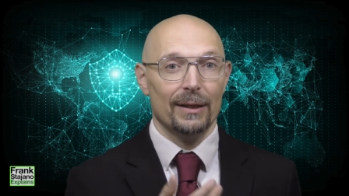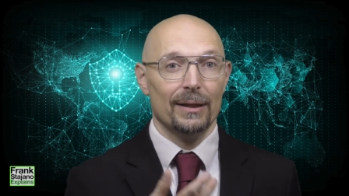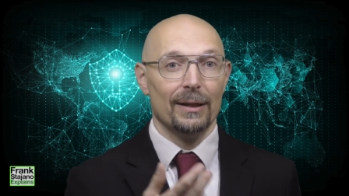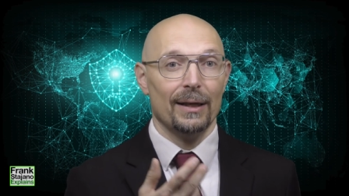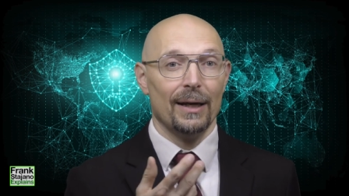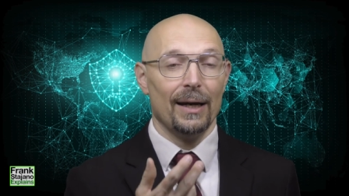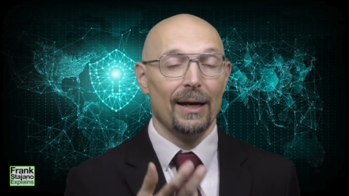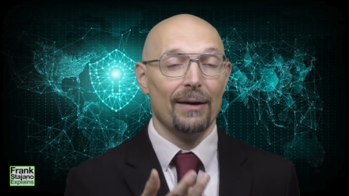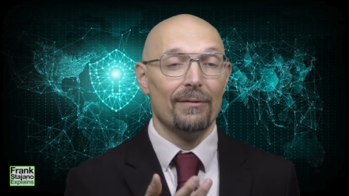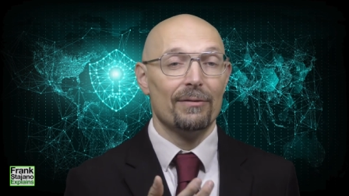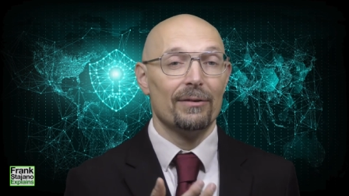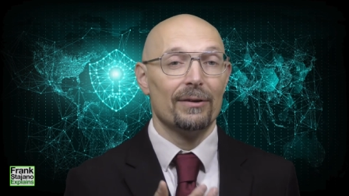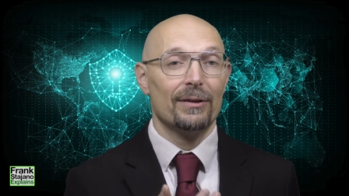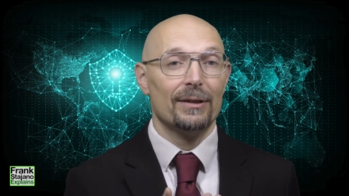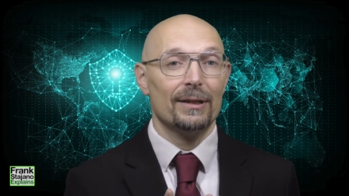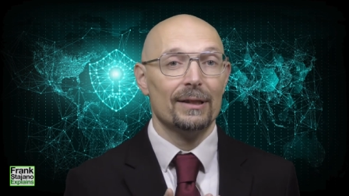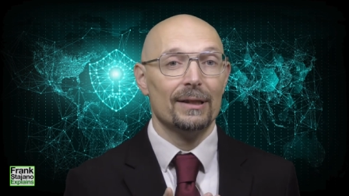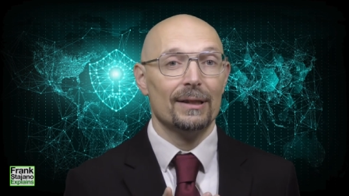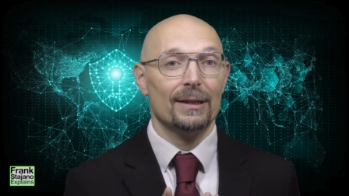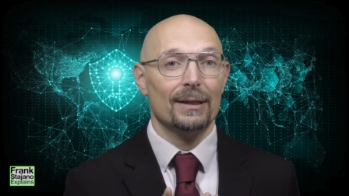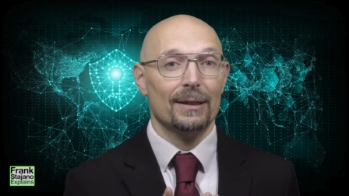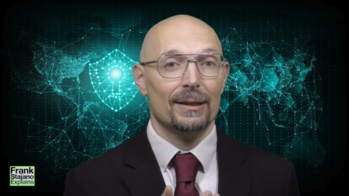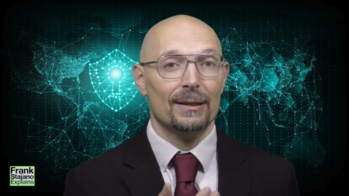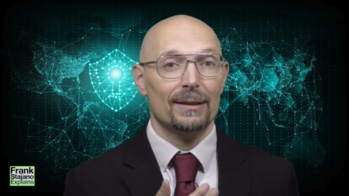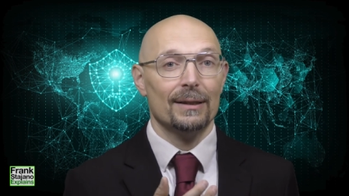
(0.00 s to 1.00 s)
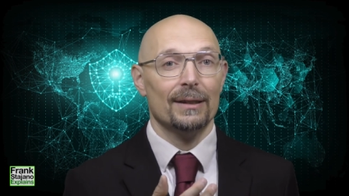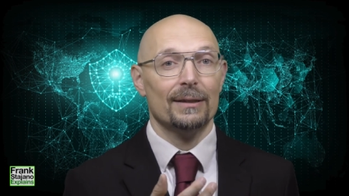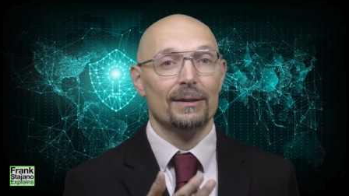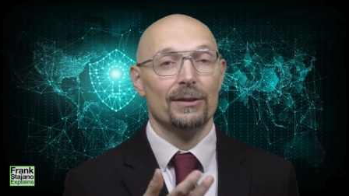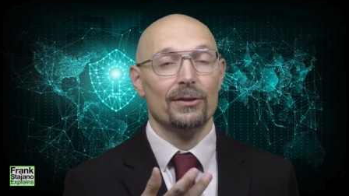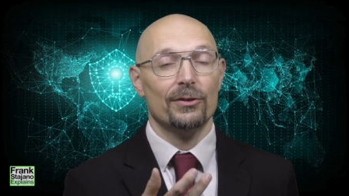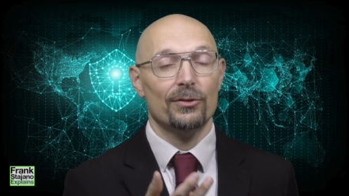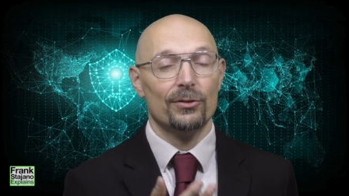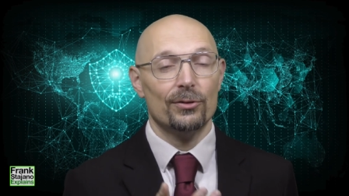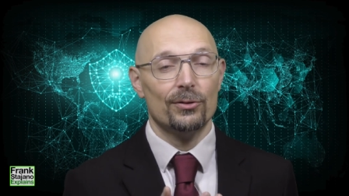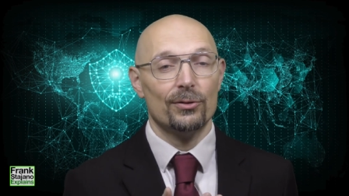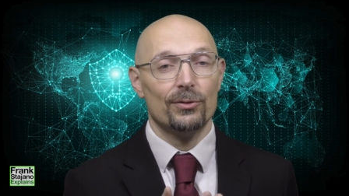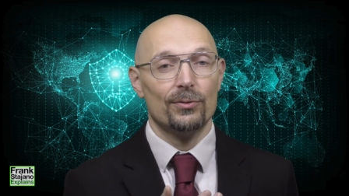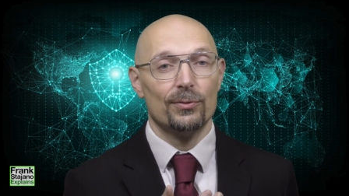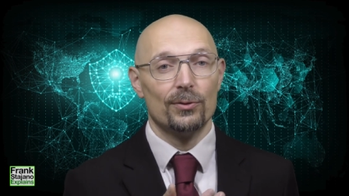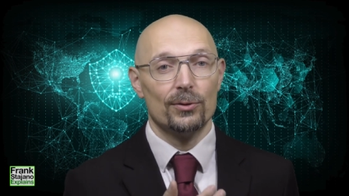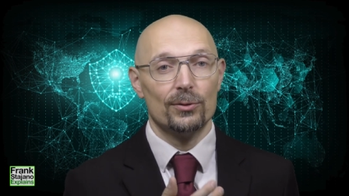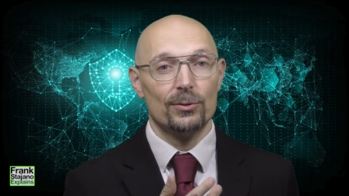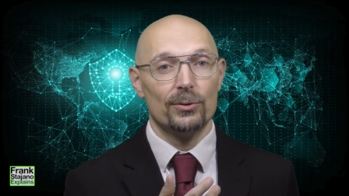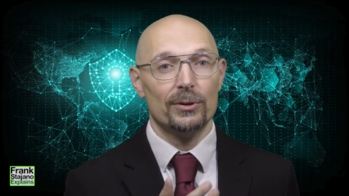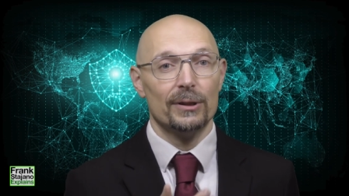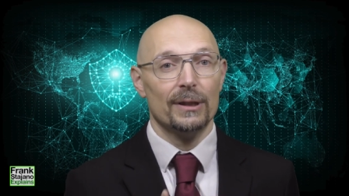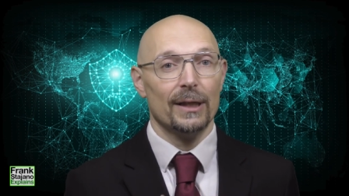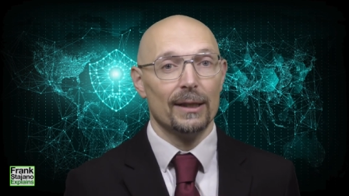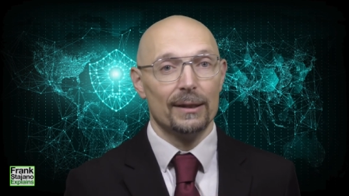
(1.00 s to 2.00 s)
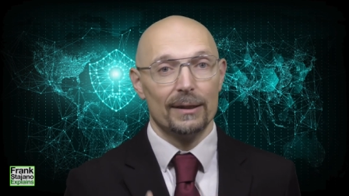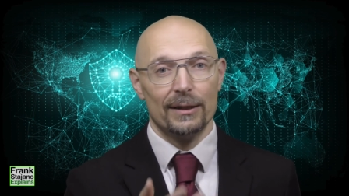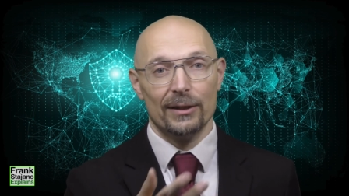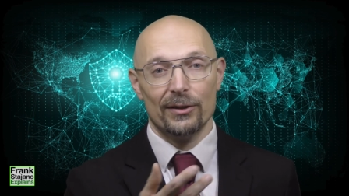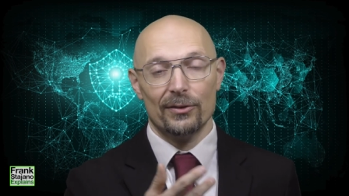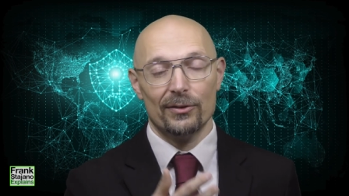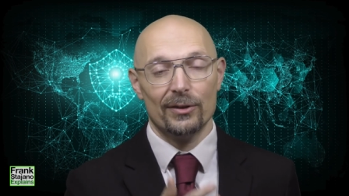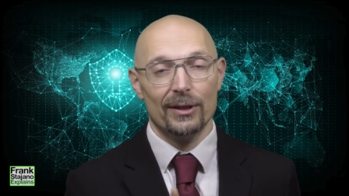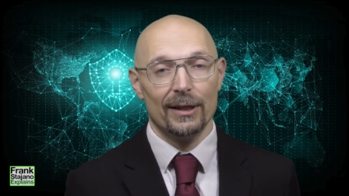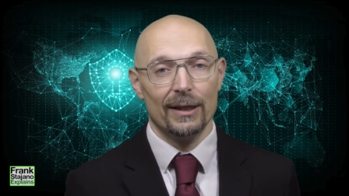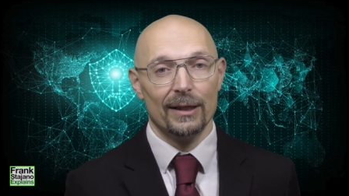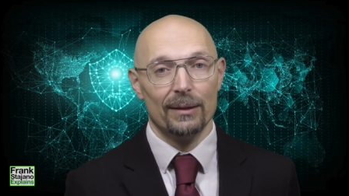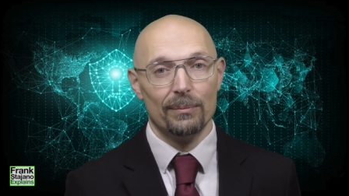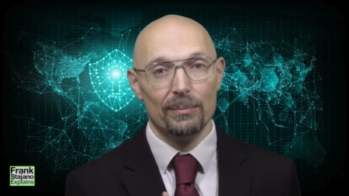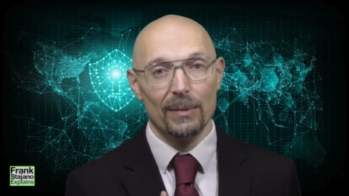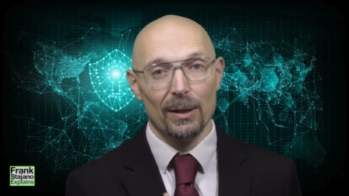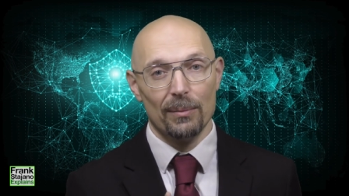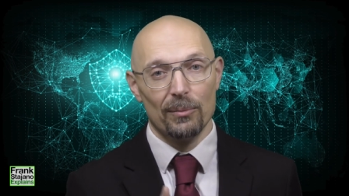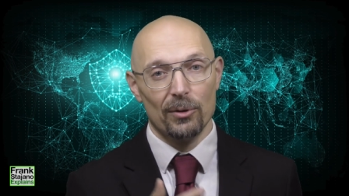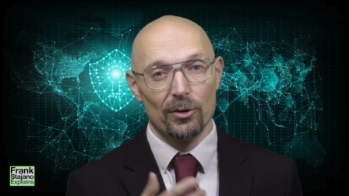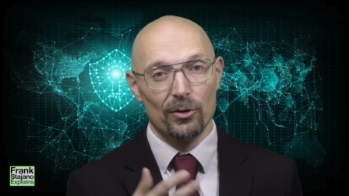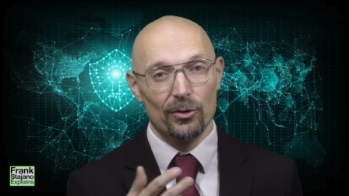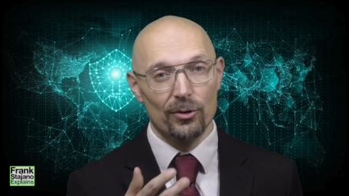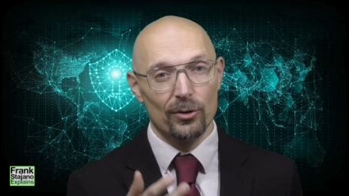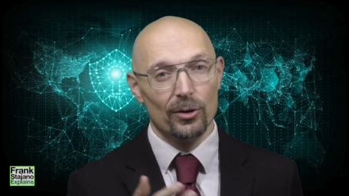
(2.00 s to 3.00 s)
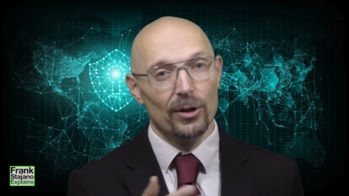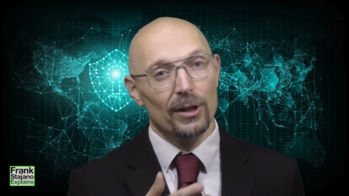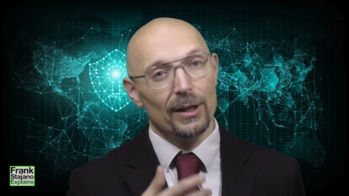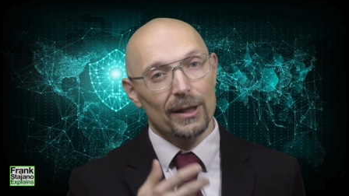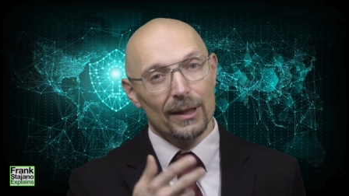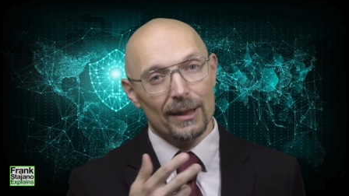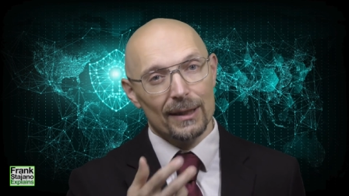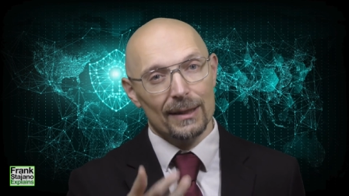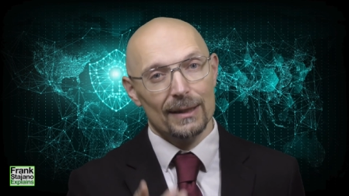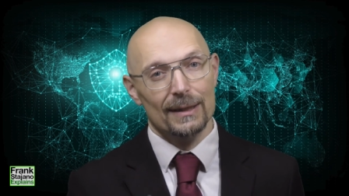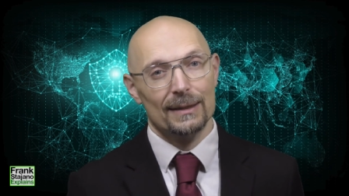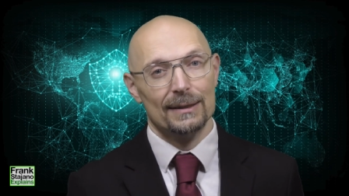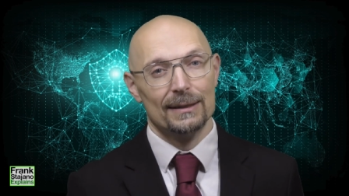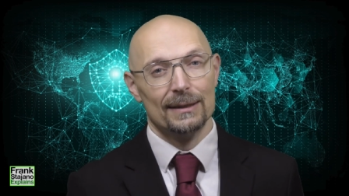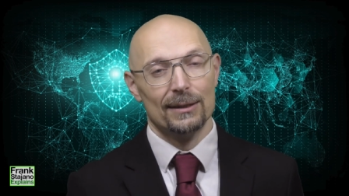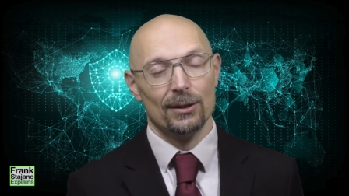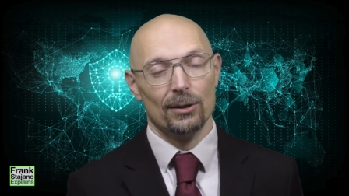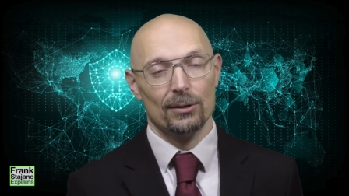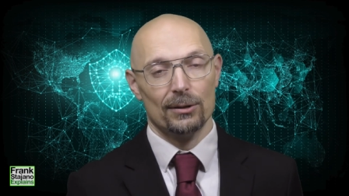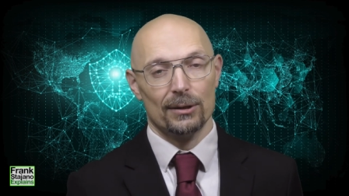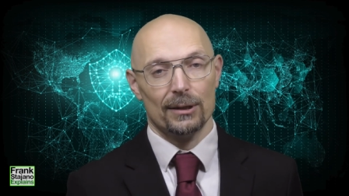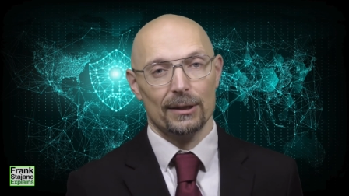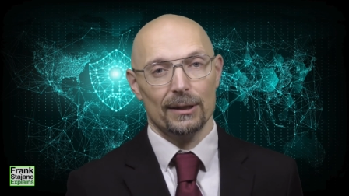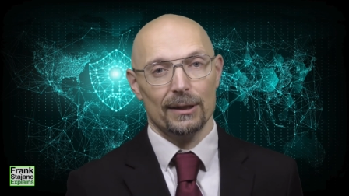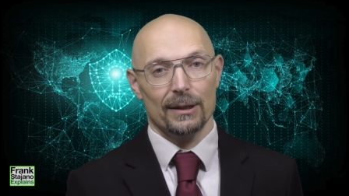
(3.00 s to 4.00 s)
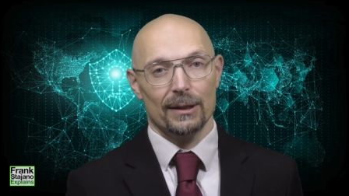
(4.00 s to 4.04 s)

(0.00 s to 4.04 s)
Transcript: uh, everything that is used for doing that is there in memory, so it's not